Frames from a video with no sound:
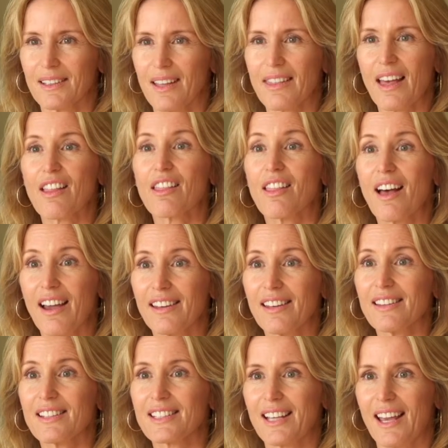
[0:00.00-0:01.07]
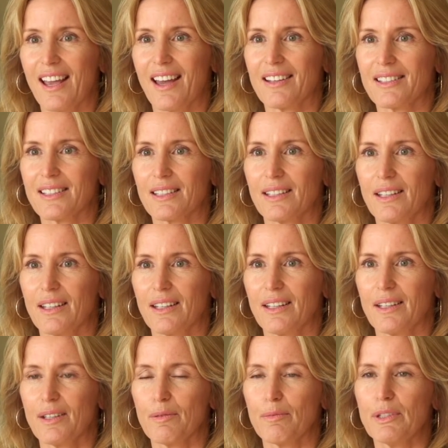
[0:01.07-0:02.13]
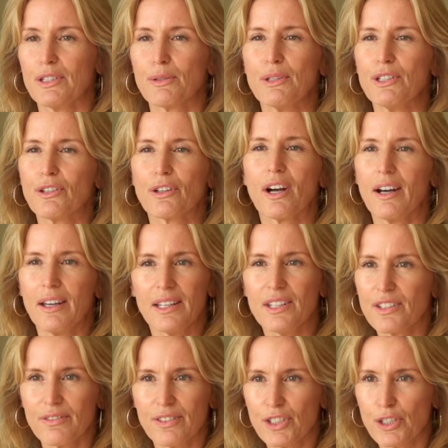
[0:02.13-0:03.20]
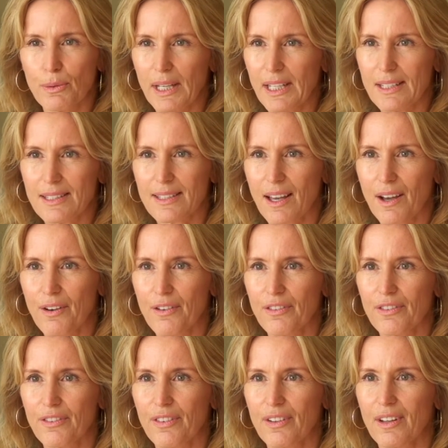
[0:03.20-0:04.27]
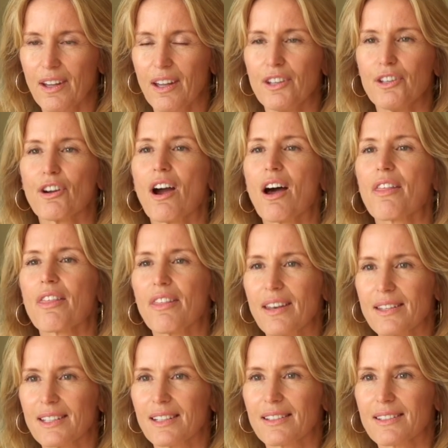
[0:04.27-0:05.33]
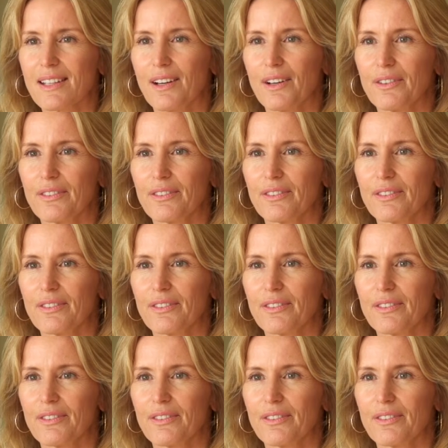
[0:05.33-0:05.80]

that line in the sand between your unindividuated self and your authentic self.